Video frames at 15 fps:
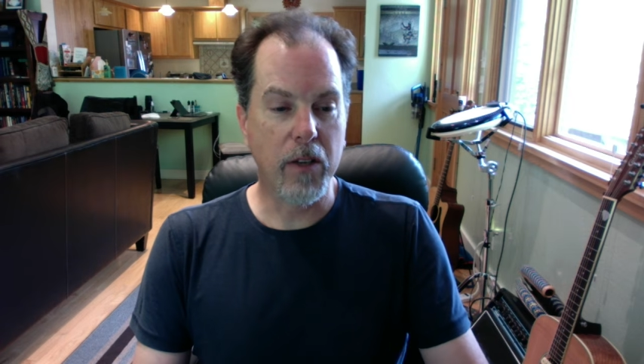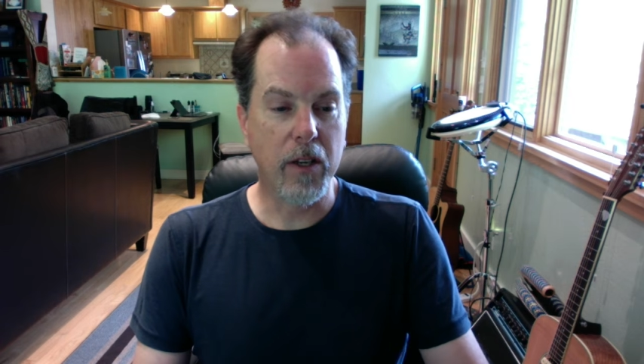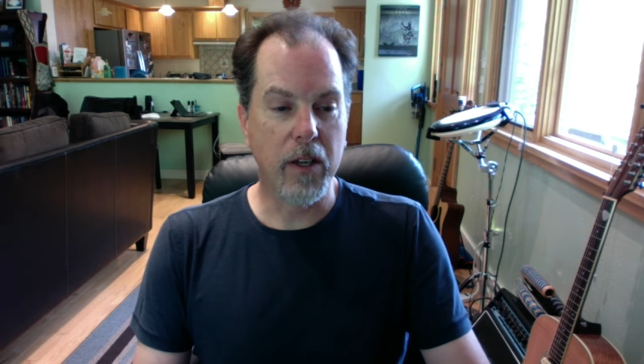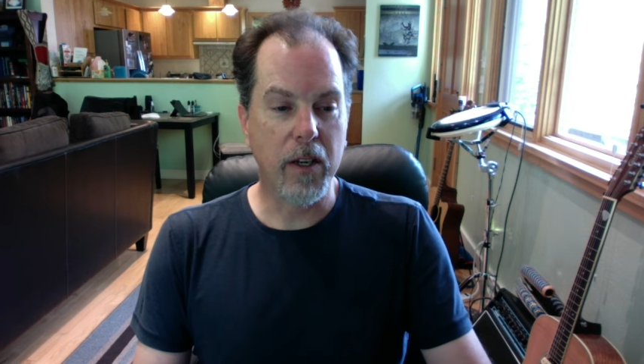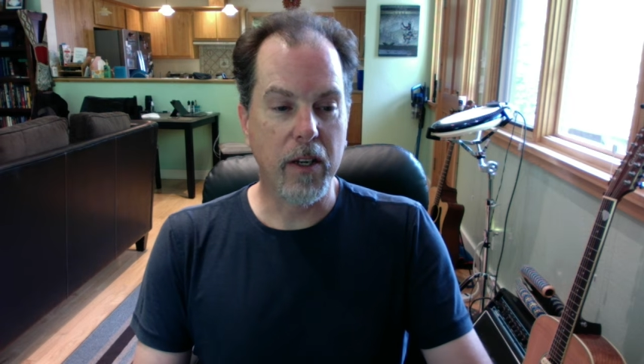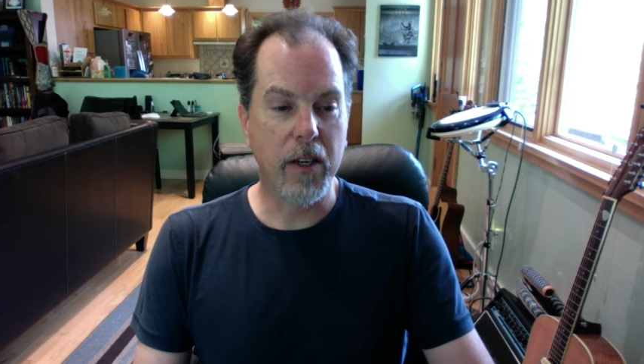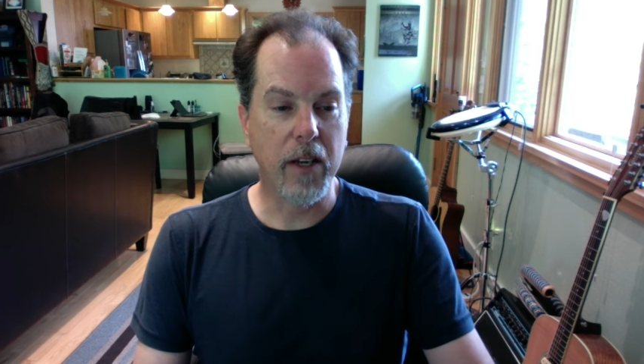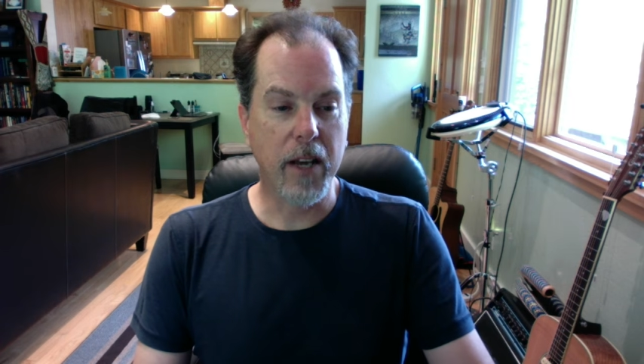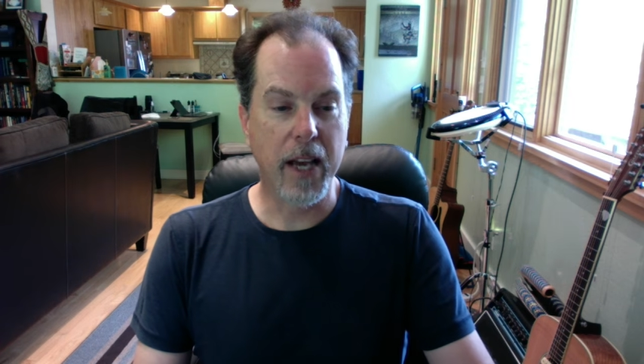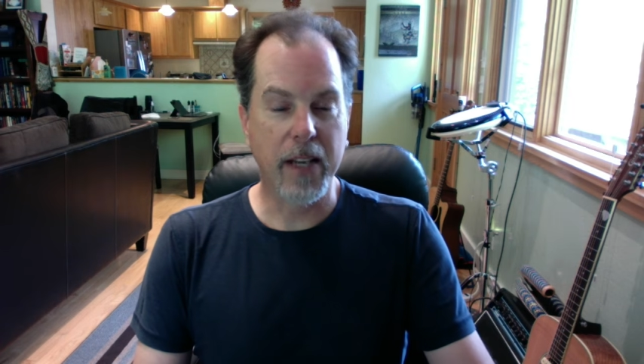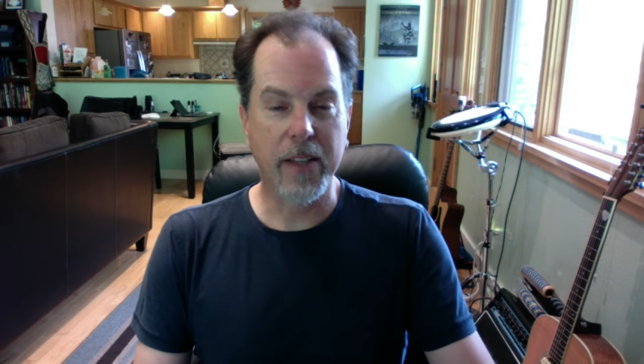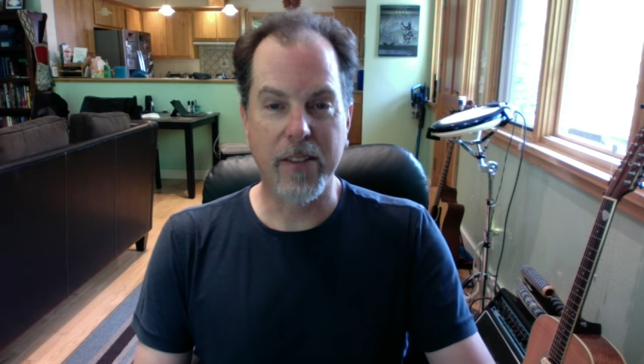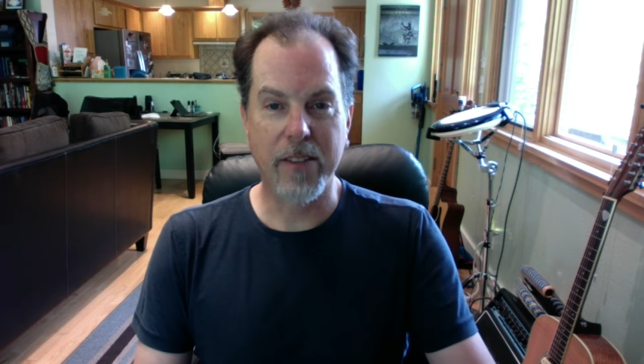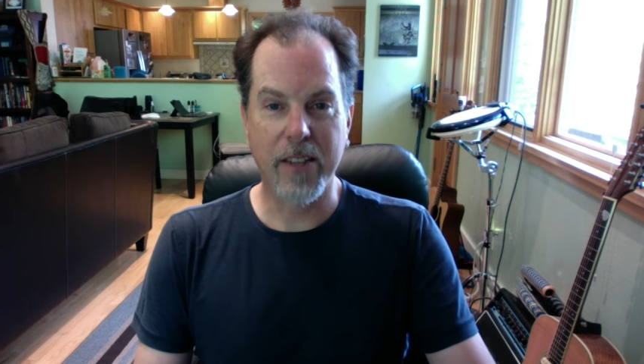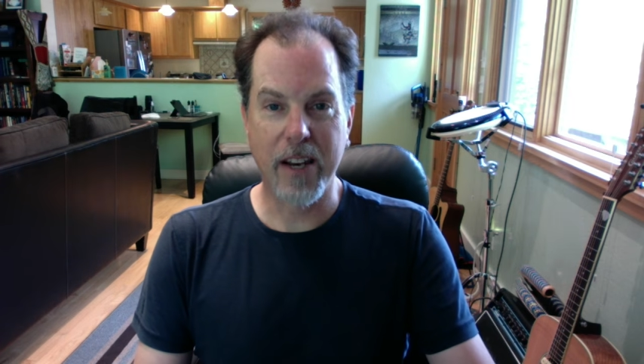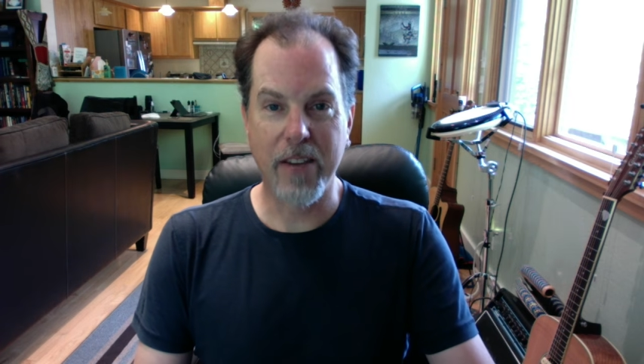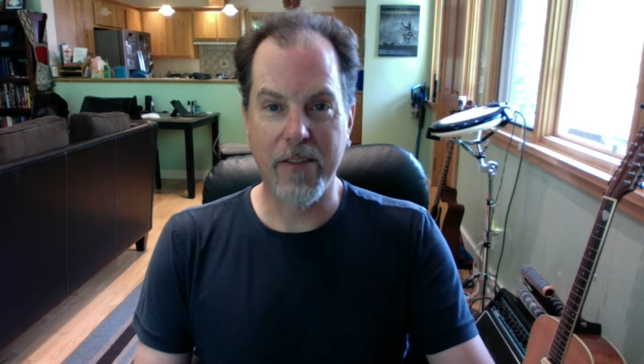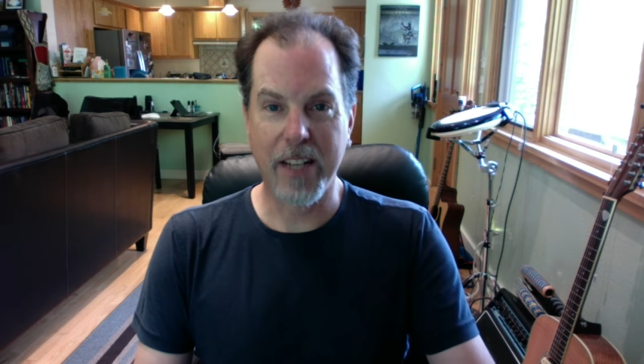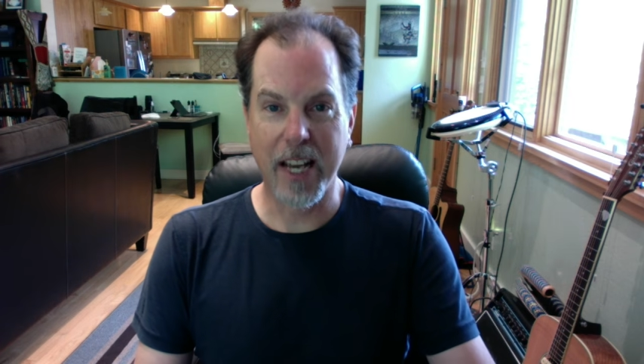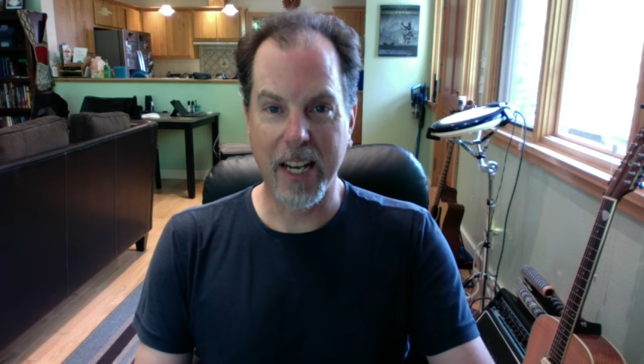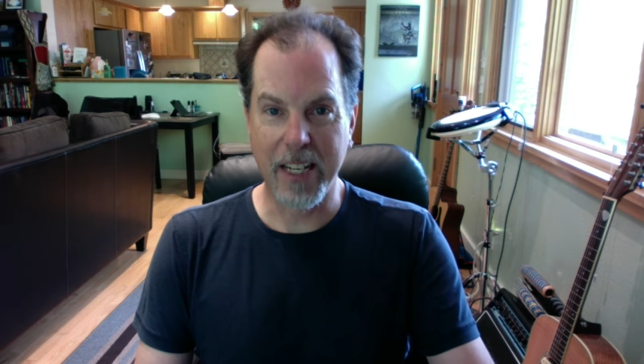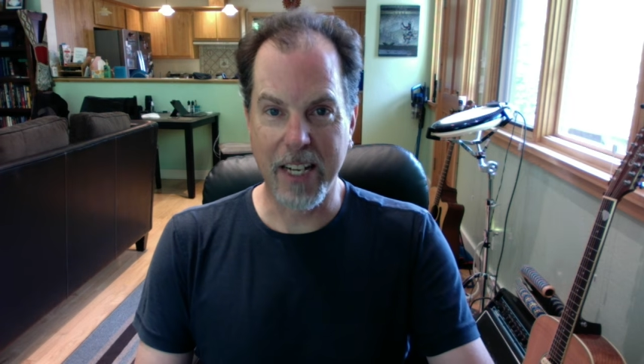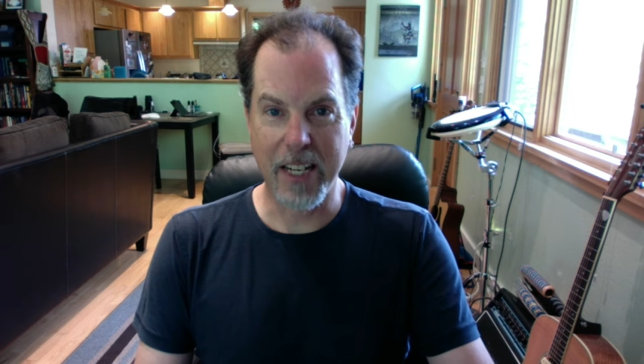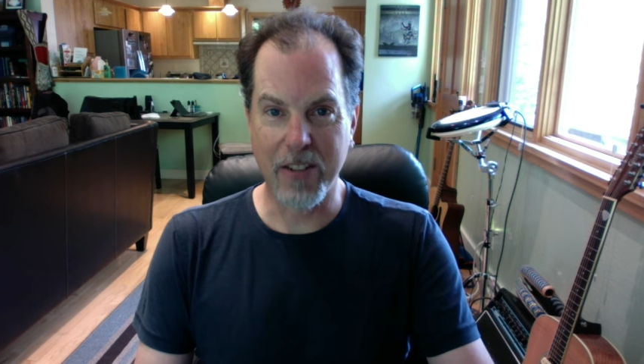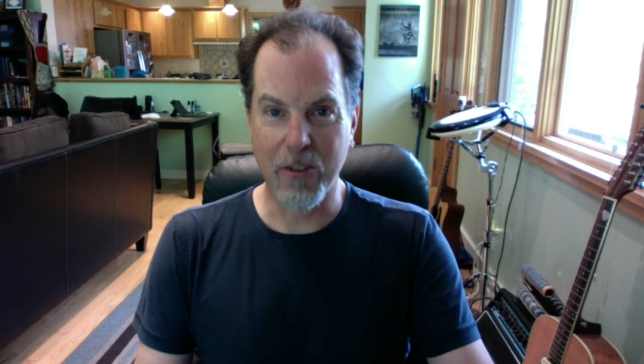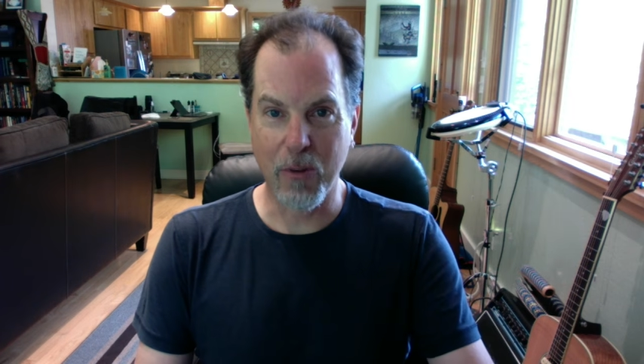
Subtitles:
the next set of techniques